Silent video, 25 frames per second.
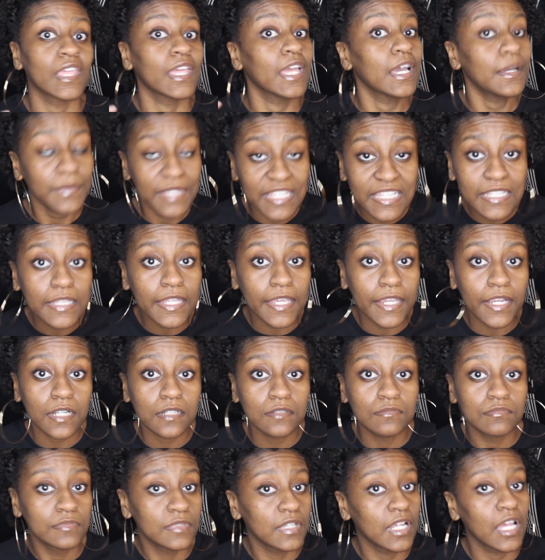I'm getting there.
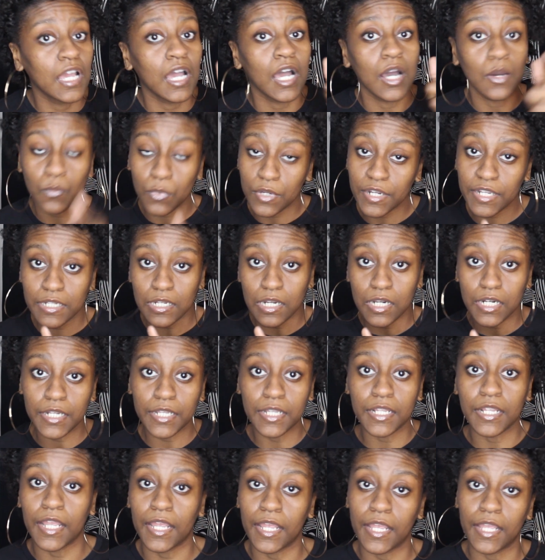I'm working on
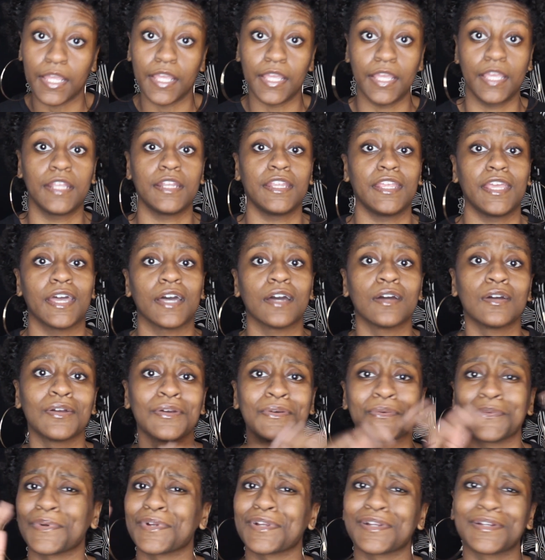it, and yeah,
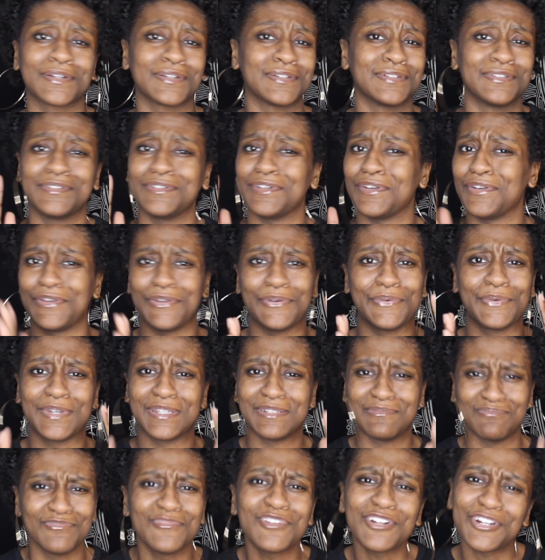we're
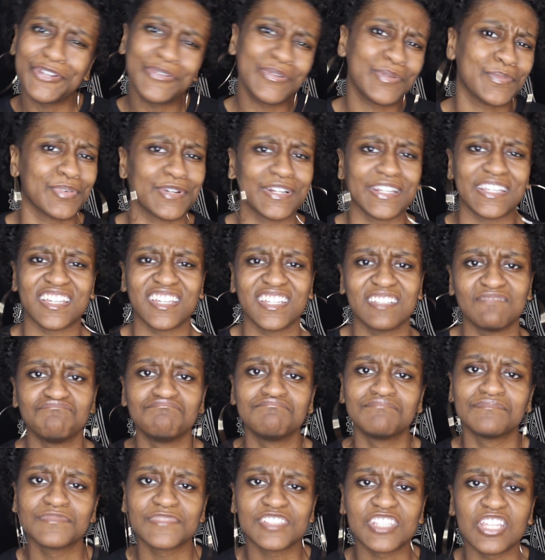doing pretty good.
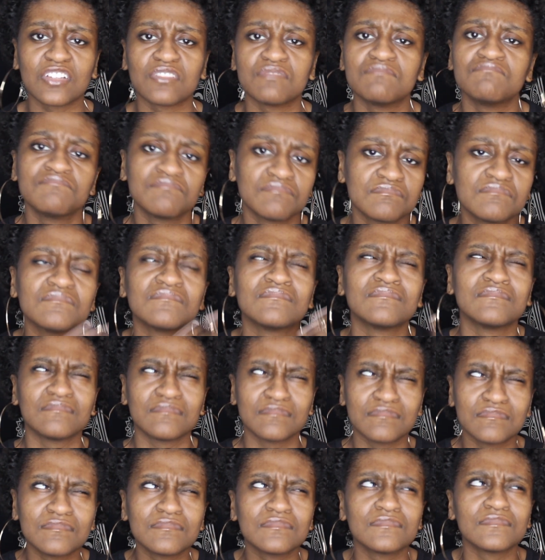
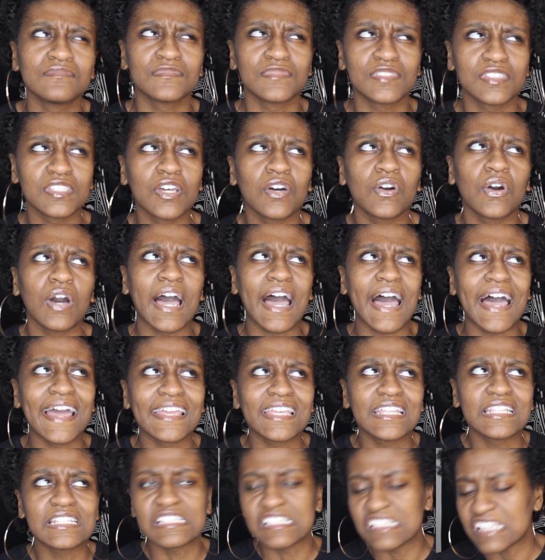So I
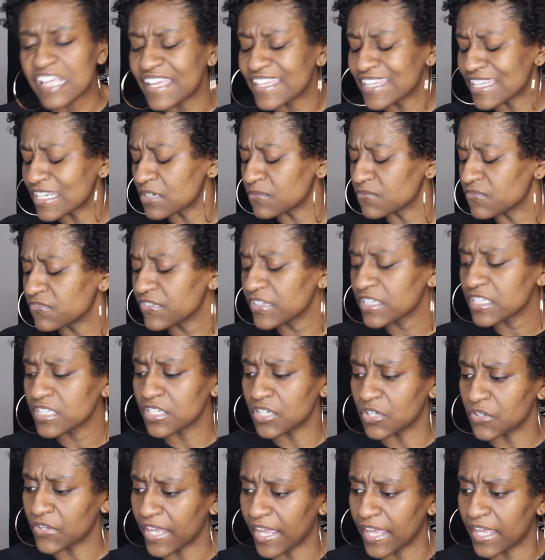can say that I'm feeling
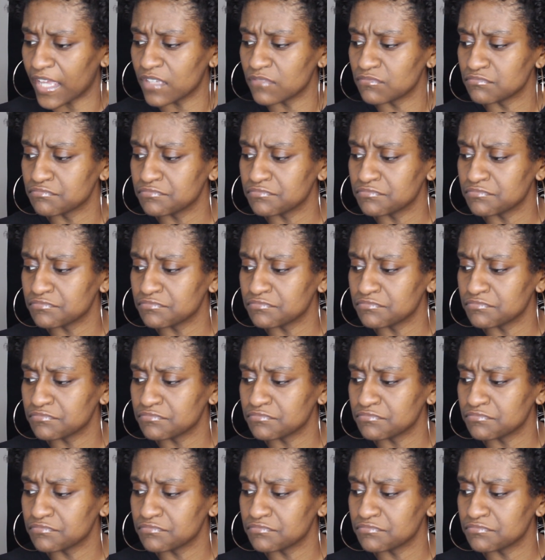okay